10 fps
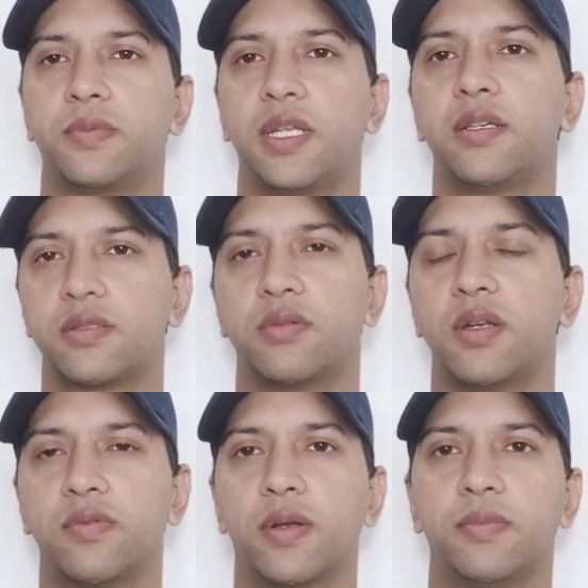take
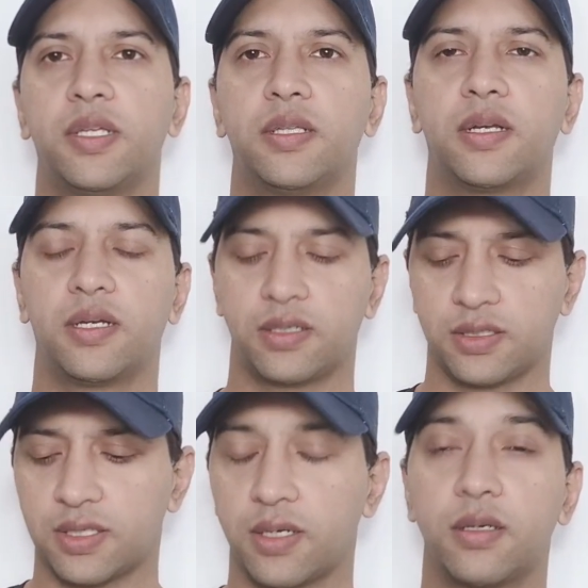students from the other
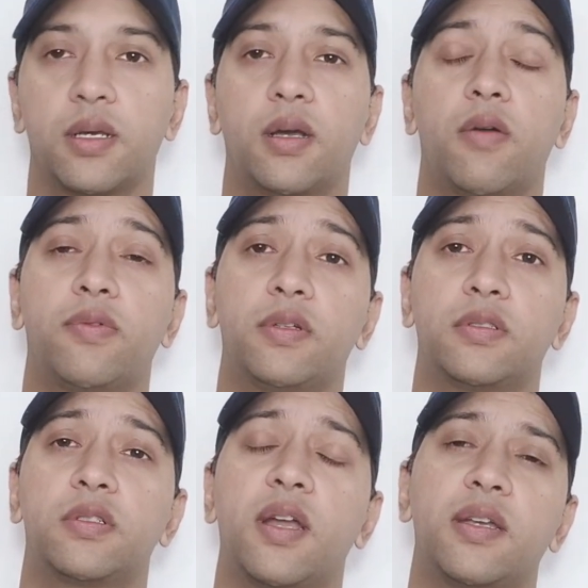countries and
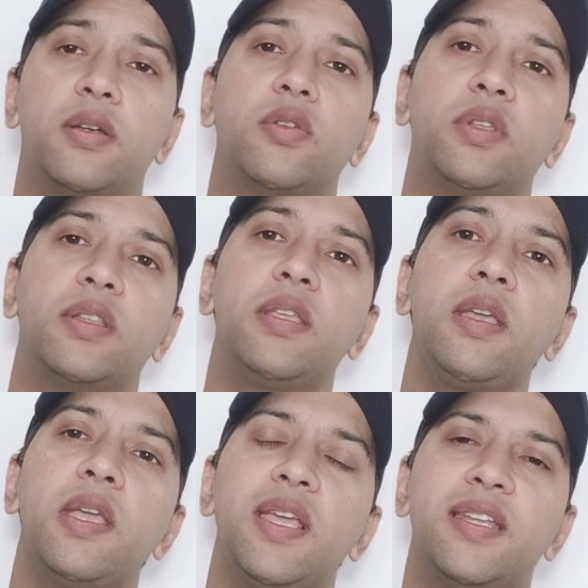start doing the
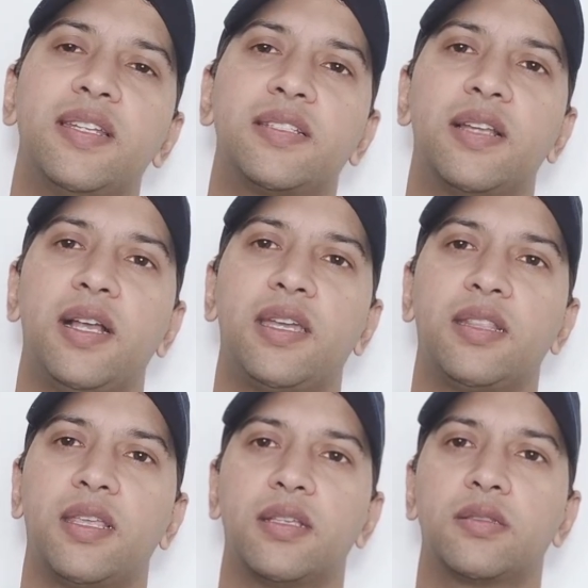nationality
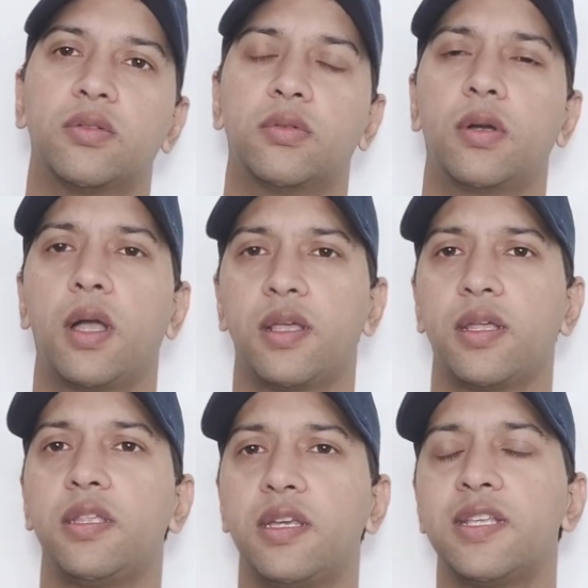thing too.
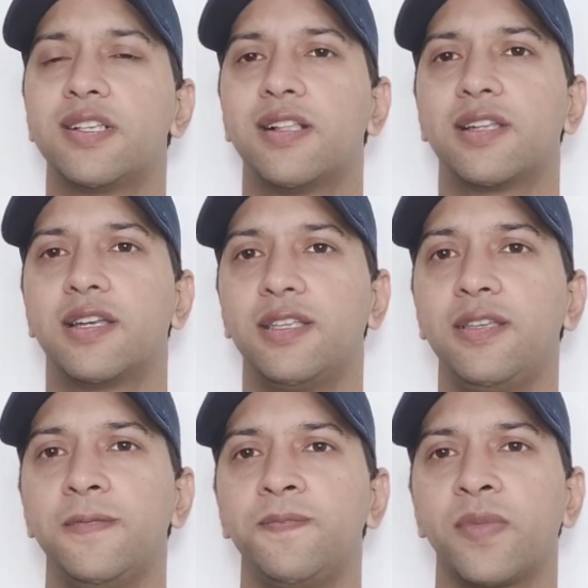It is
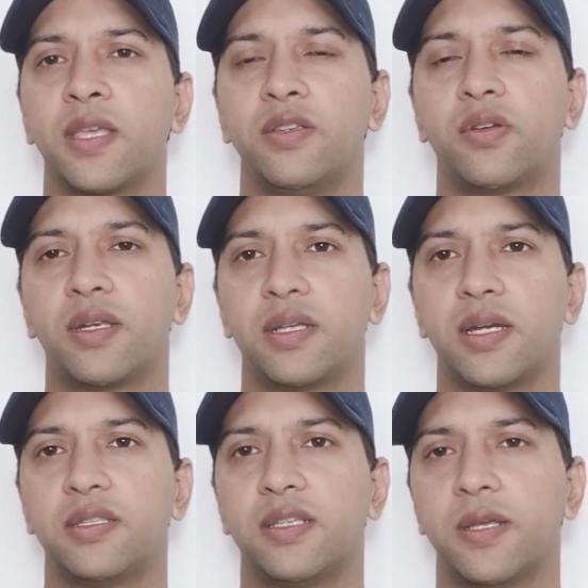already, you can
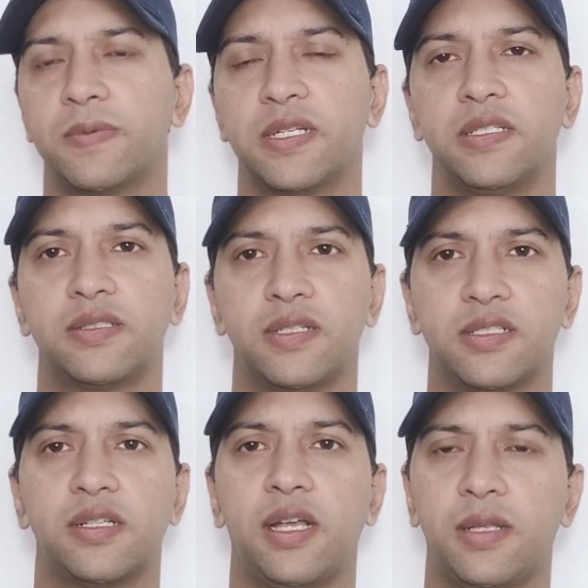get the Japanese
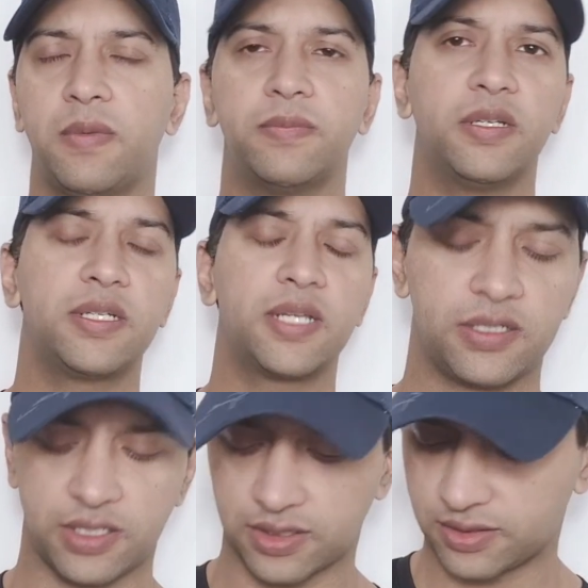nationality maybe in
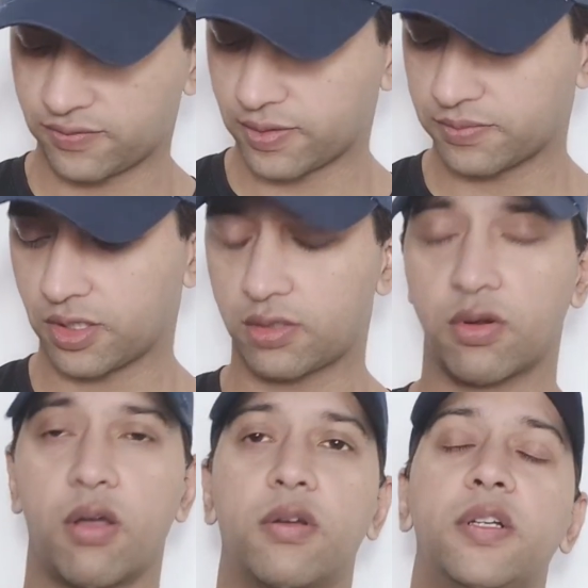years if I'm not
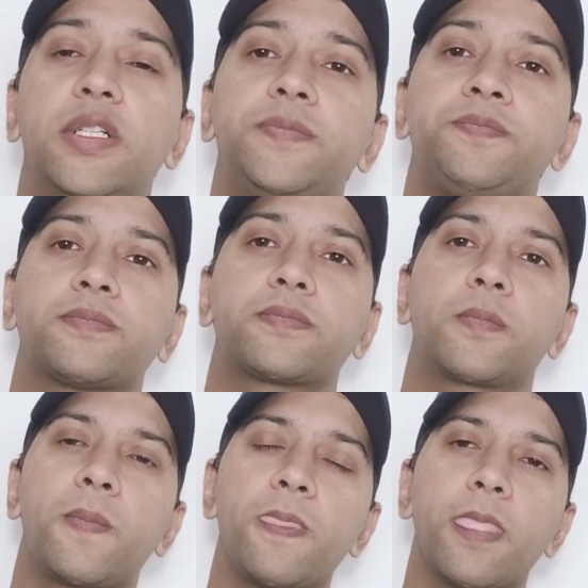wrong.
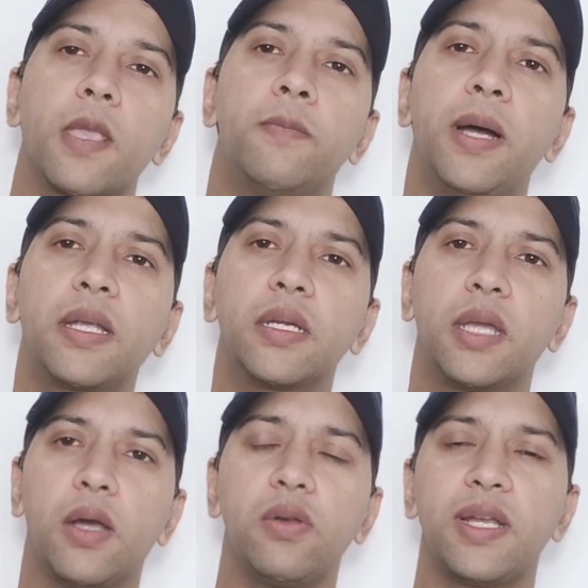But
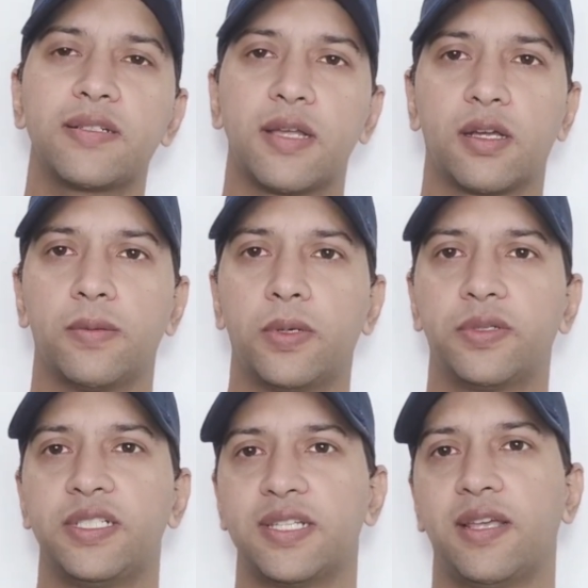now let's talk
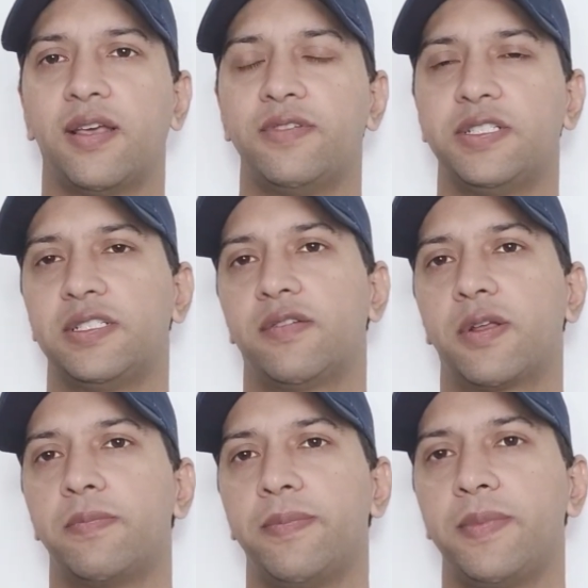about the China, which is
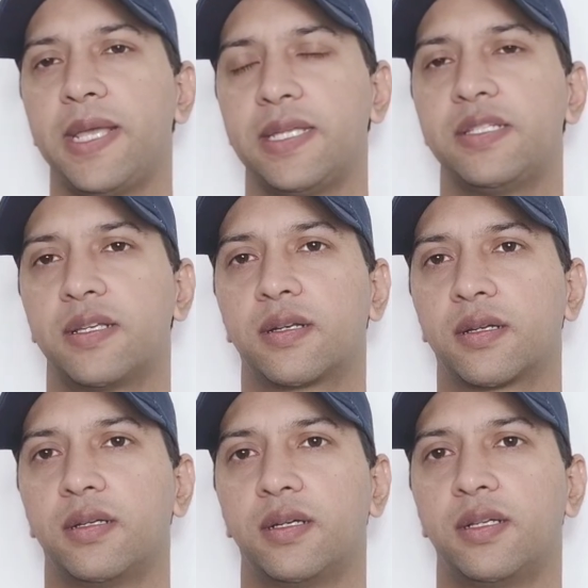our major
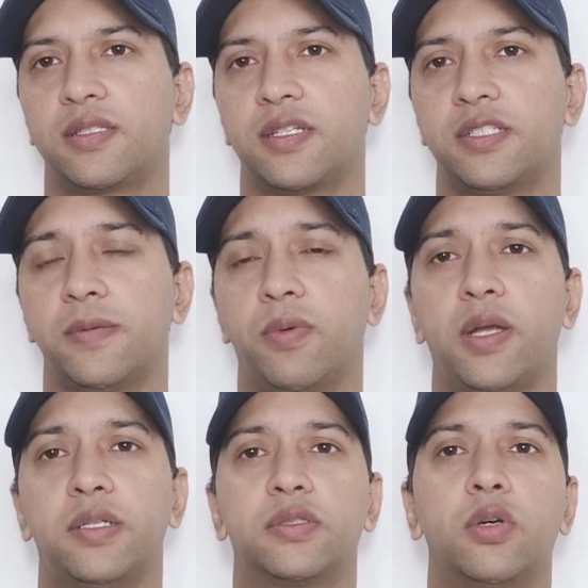discussion
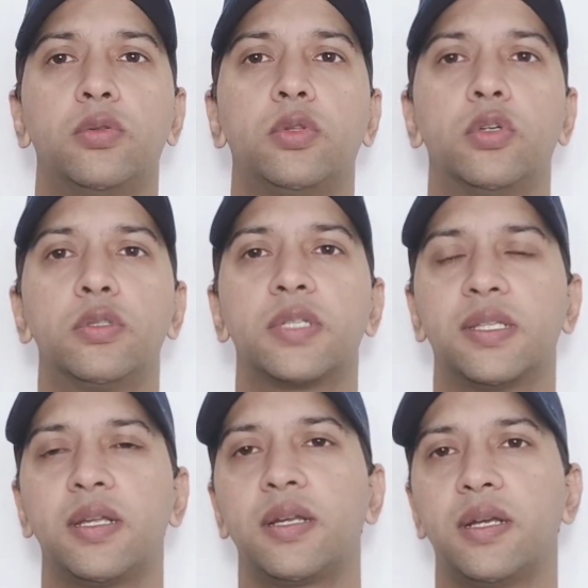point. So those
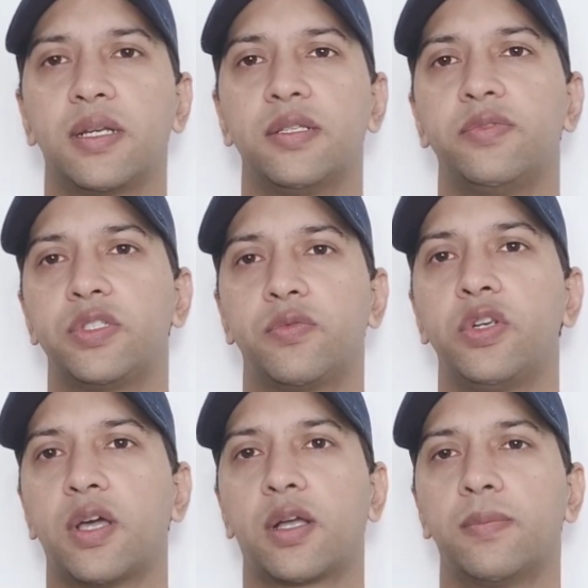other countries which we
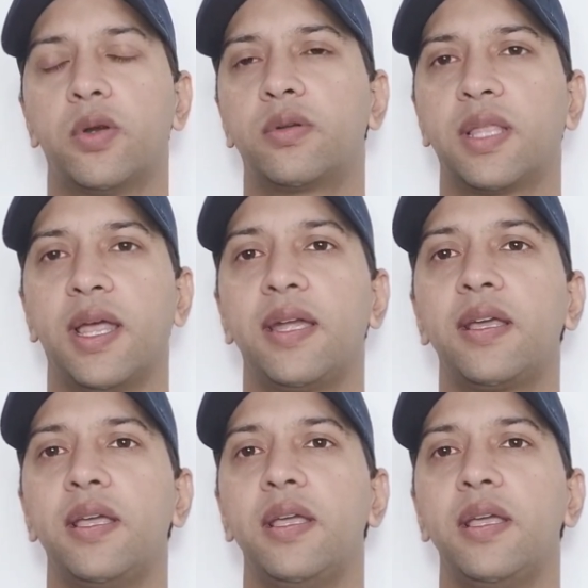talk about, that